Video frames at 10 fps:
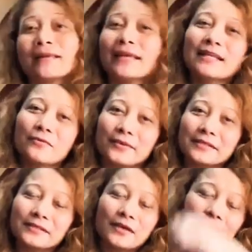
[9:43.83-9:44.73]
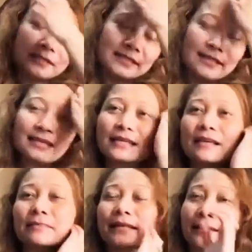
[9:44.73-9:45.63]
Anyway, so I was thinking
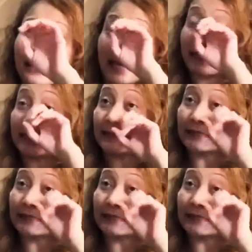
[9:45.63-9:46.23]
about that,